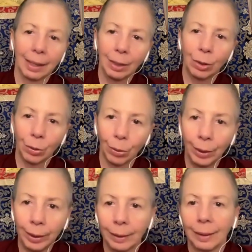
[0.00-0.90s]

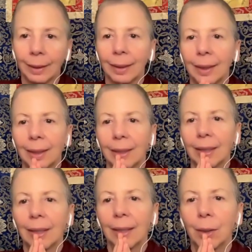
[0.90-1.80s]
enjoy.
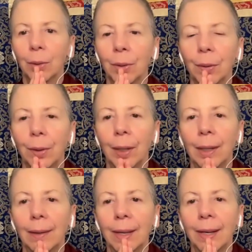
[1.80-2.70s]
And then also
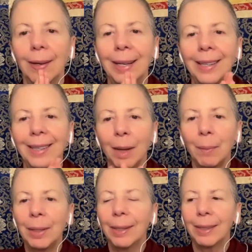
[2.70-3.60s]
think there is
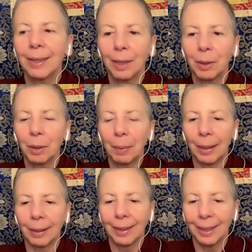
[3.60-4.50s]
something to consider
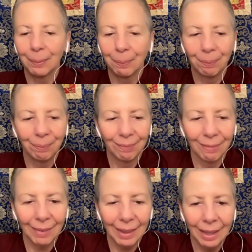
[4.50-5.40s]
about the
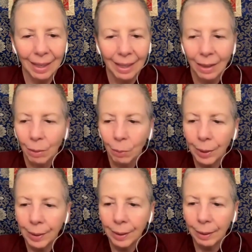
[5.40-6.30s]

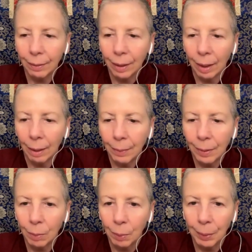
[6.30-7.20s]
what is it?
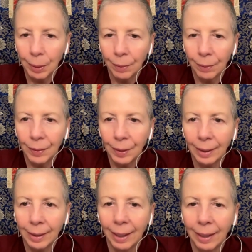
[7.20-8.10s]
Super Bowl
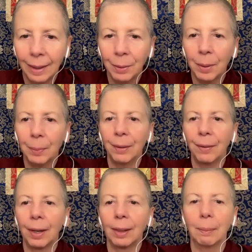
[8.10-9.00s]
Sunday. There is a bit
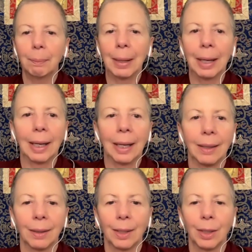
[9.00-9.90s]
of an
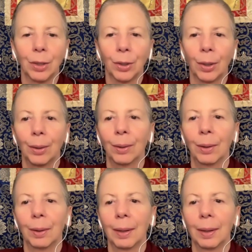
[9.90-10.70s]
underbelly to this show.